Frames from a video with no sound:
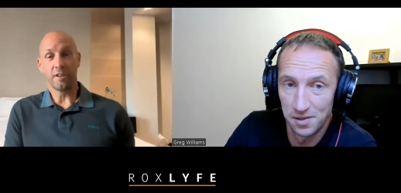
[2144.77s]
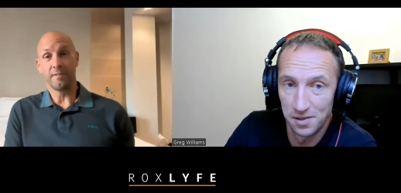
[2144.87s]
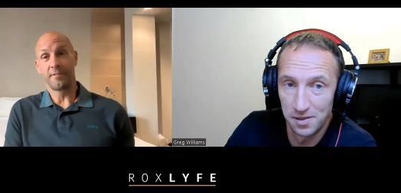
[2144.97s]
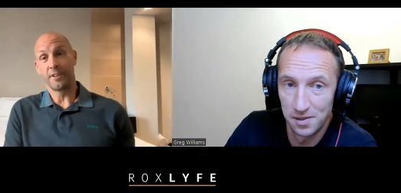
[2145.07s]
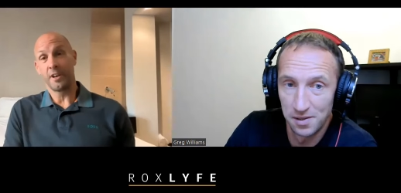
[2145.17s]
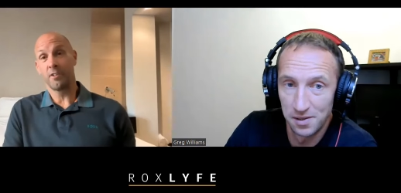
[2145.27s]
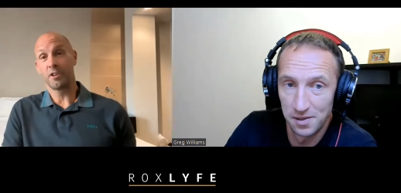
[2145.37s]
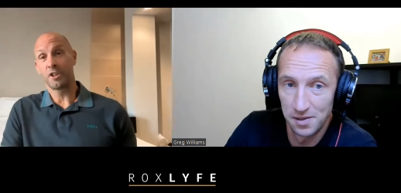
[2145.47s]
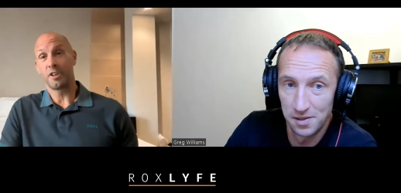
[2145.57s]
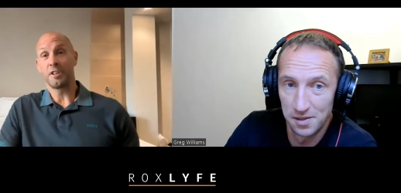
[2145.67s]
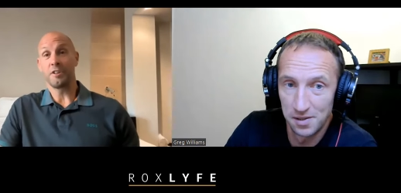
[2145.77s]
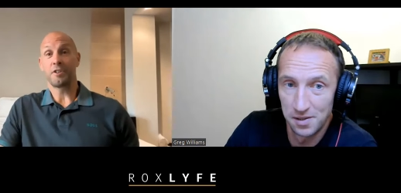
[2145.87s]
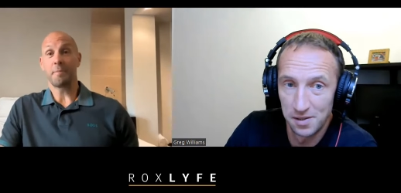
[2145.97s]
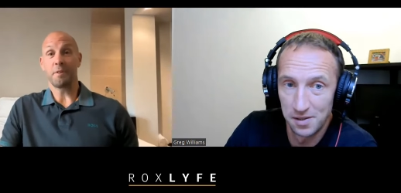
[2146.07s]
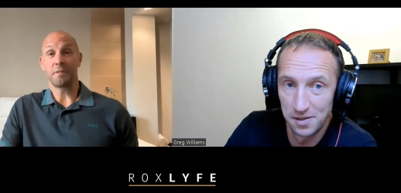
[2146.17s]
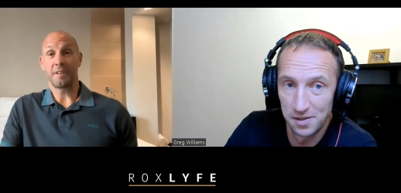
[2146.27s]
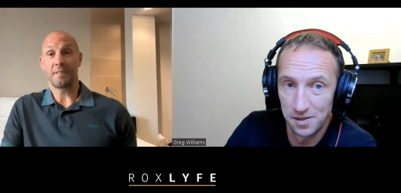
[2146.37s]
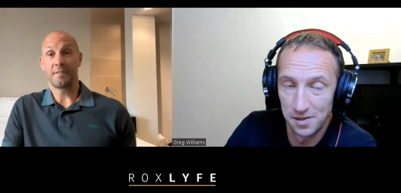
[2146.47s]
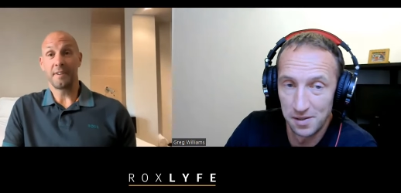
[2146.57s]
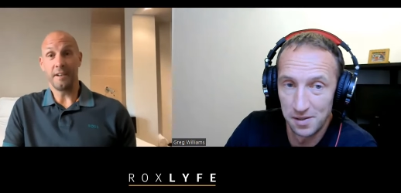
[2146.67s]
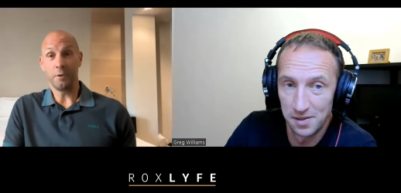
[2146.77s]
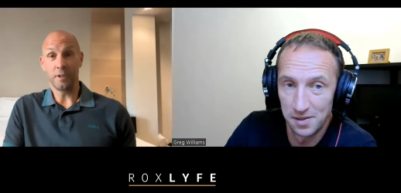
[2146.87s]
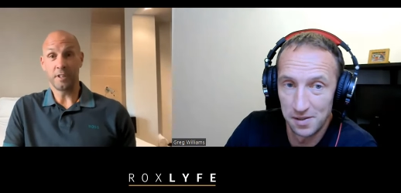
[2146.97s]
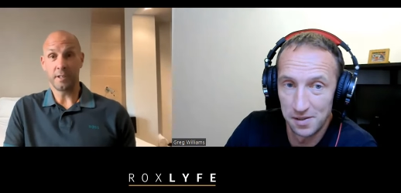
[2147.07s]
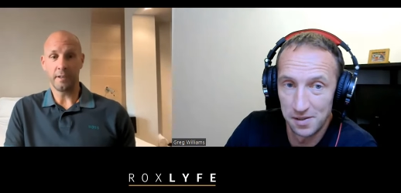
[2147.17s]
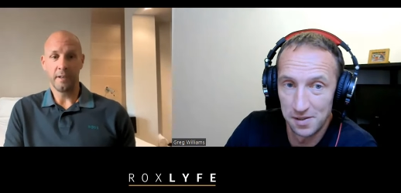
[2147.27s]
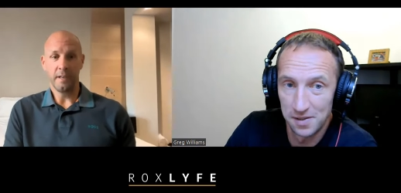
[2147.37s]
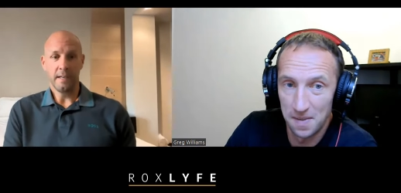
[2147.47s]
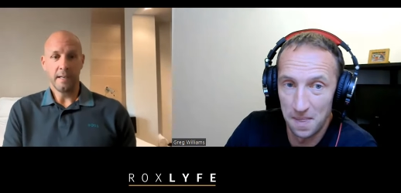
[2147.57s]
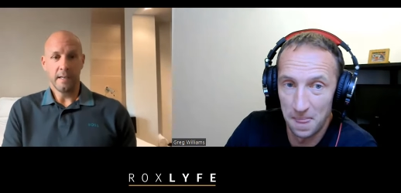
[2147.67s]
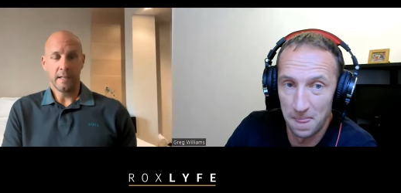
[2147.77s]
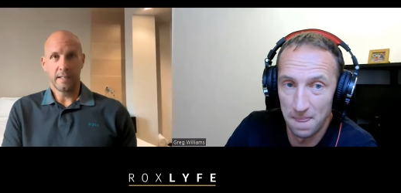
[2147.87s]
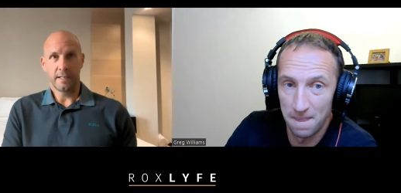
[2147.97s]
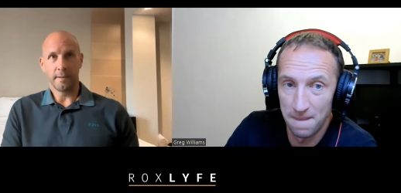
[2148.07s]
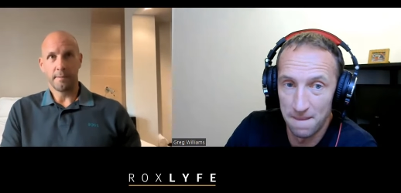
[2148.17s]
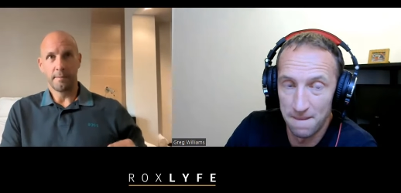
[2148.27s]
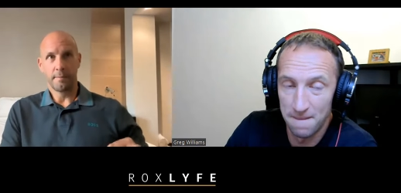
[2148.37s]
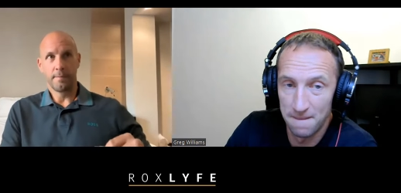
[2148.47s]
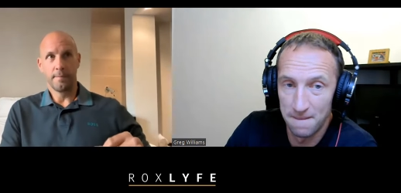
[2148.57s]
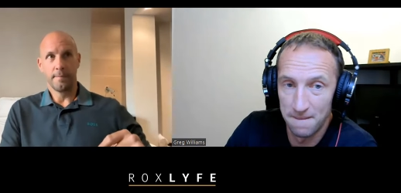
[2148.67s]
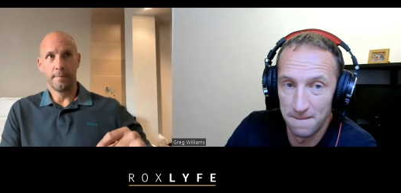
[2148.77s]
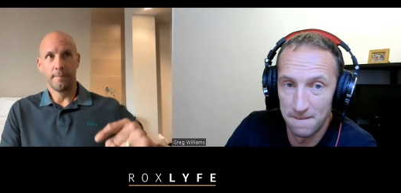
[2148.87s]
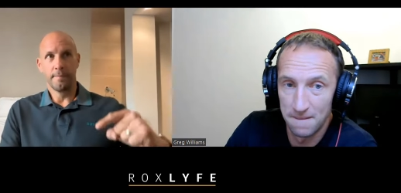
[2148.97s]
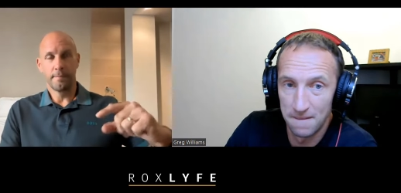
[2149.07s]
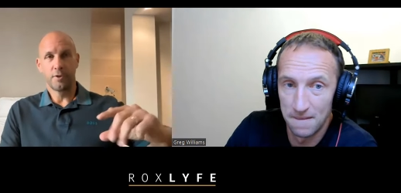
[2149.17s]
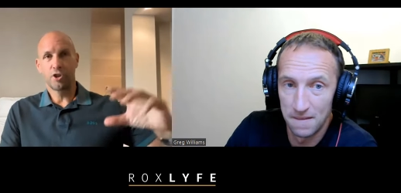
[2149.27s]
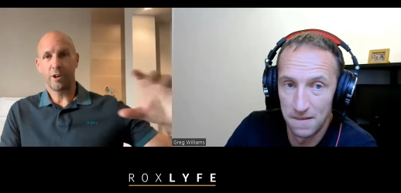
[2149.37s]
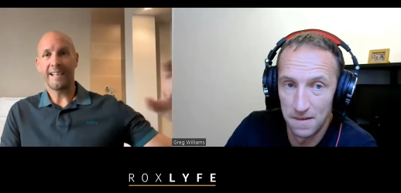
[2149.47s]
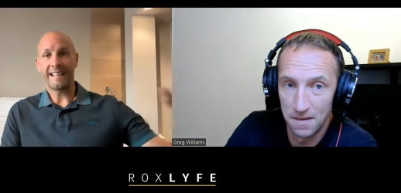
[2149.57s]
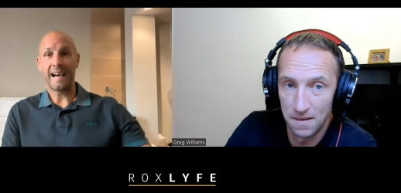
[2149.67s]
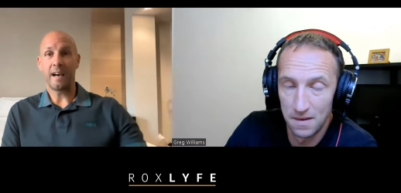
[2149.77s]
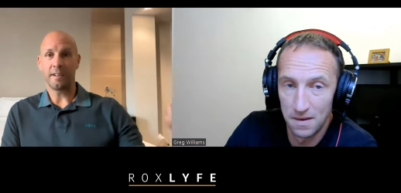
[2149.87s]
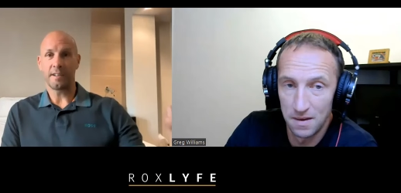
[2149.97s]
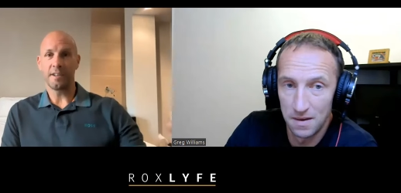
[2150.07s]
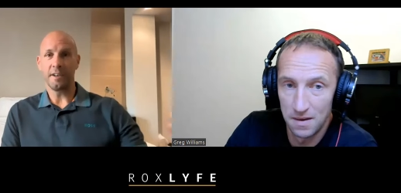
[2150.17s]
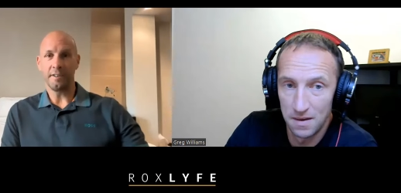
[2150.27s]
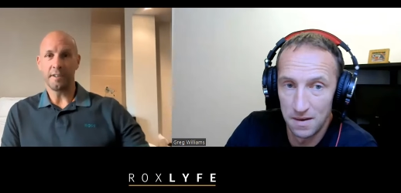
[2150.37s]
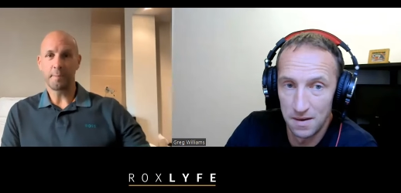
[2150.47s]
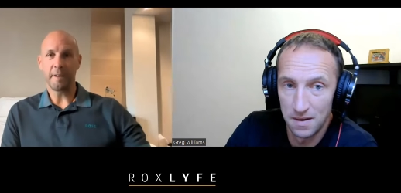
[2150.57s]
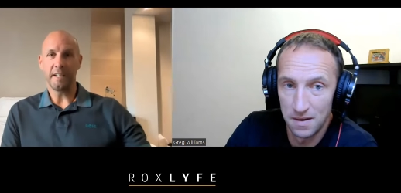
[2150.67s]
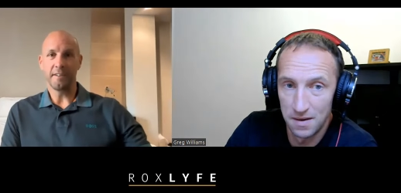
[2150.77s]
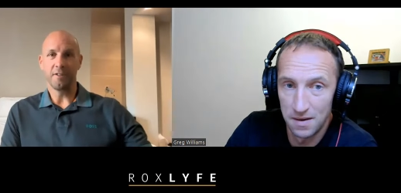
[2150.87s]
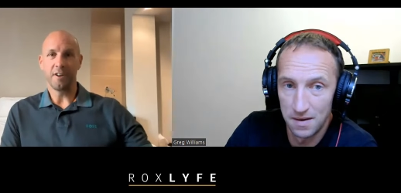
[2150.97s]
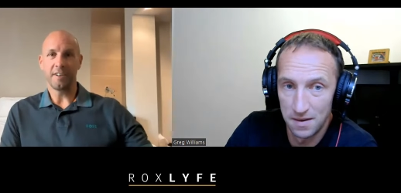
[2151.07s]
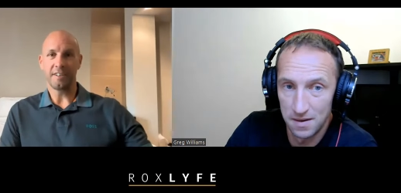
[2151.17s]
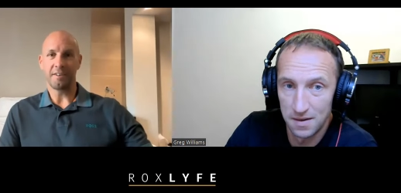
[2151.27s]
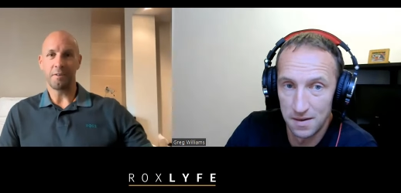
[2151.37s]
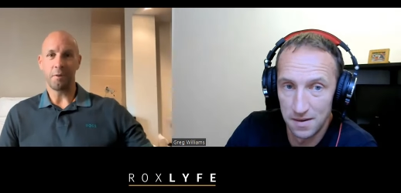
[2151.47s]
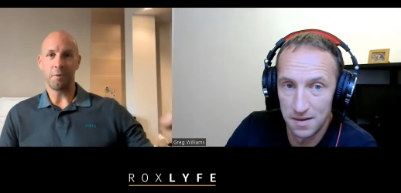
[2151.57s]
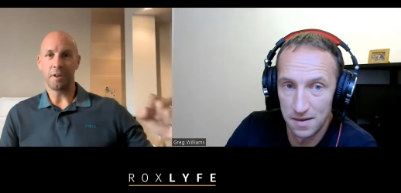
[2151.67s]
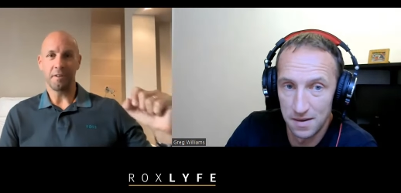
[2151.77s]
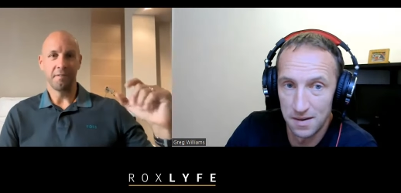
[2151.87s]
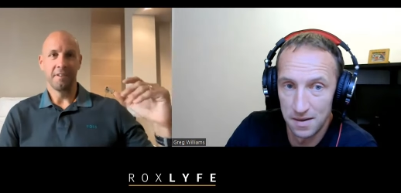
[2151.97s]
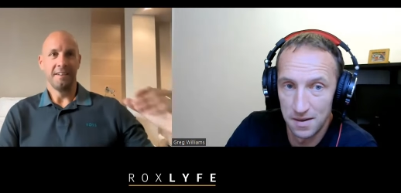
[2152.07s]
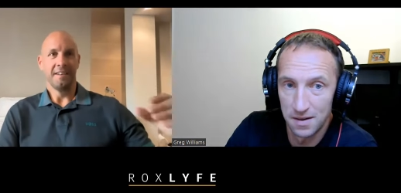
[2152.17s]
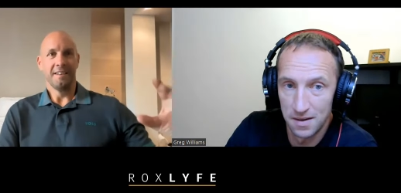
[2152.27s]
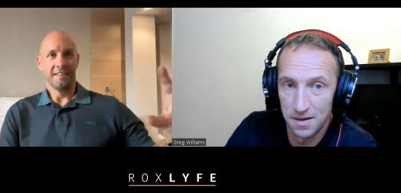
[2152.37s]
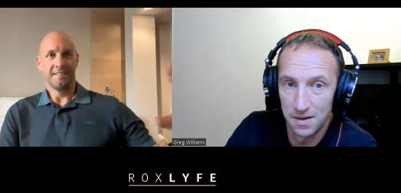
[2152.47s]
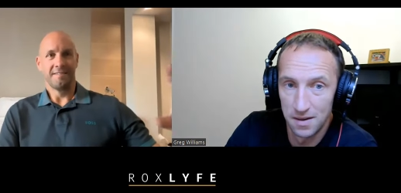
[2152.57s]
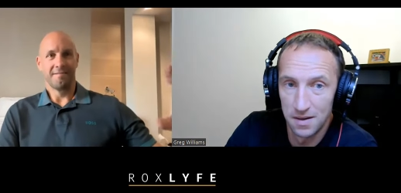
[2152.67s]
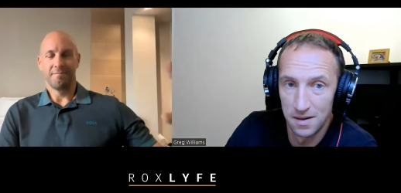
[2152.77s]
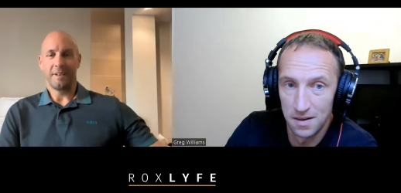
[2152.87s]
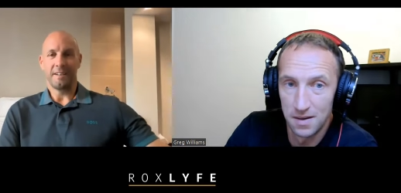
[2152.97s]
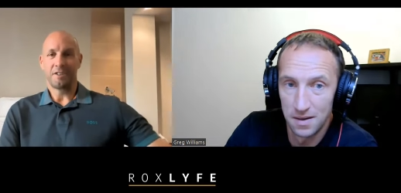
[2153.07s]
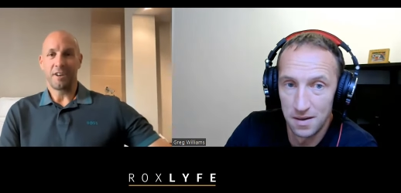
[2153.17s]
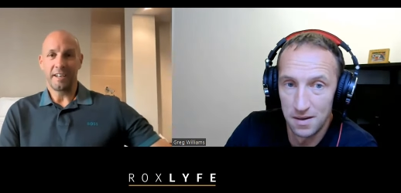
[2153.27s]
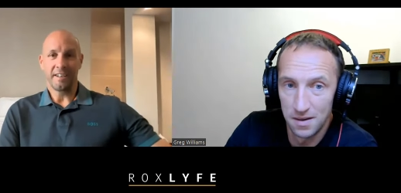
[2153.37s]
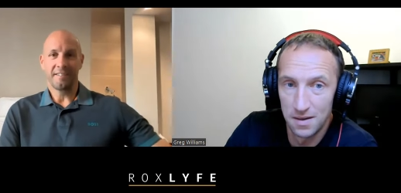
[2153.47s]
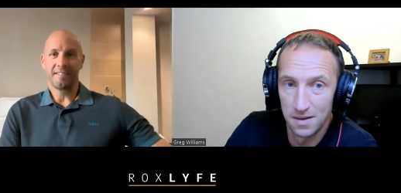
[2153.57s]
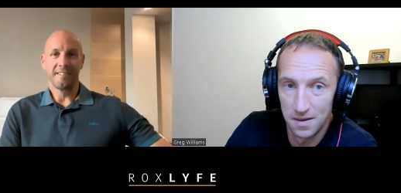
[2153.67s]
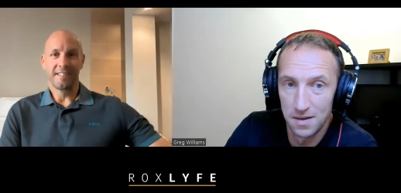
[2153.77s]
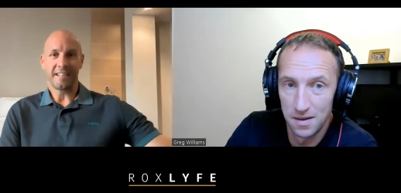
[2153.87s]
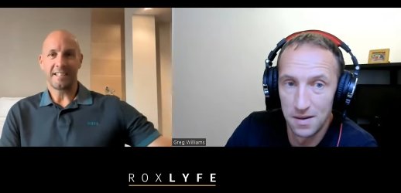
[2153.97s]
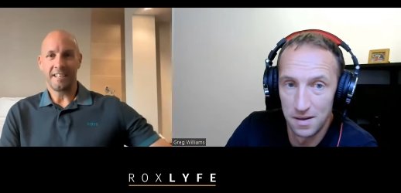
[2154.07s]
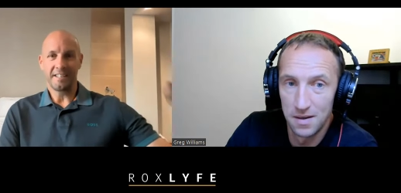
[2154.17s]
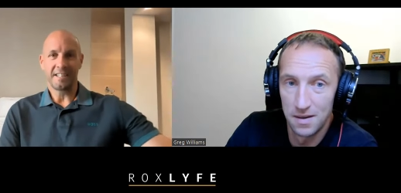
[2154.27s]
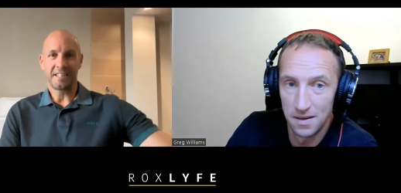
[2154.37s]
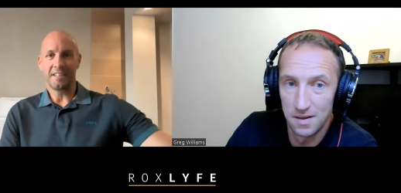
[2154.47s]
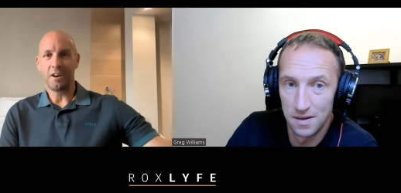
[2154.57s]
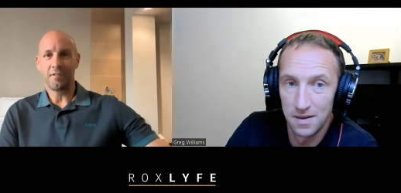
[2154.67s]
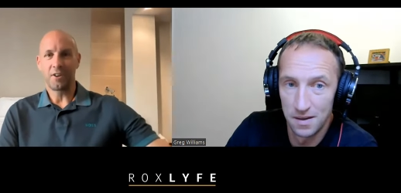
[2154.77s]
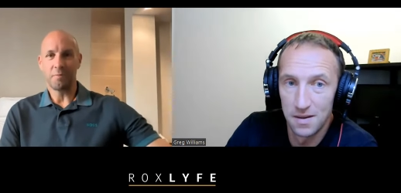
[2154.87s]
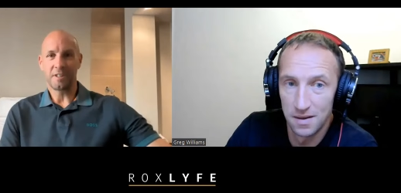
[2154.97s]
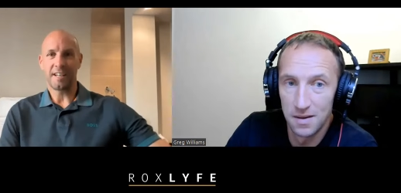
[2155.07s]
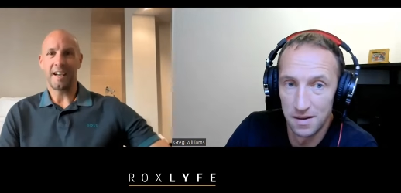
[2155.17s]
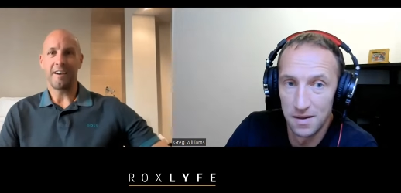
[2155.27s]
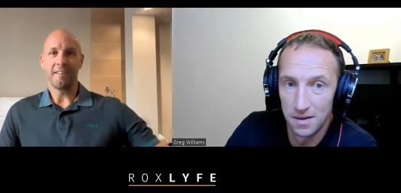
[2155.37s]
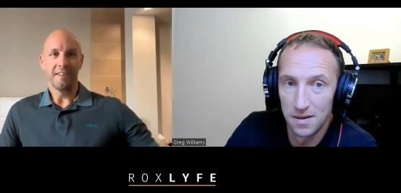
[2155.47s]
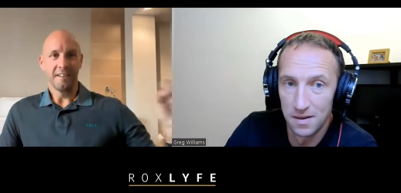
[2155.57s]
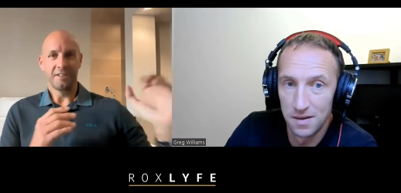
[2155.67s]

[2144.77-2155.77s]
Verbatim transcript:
Speaker 1: to for Hyrox, you got to do the treadmill and stuff in order to to train at a certain speed. Right, I, I want to be able to train at sixteen, sixteen and a half kilometers an hour.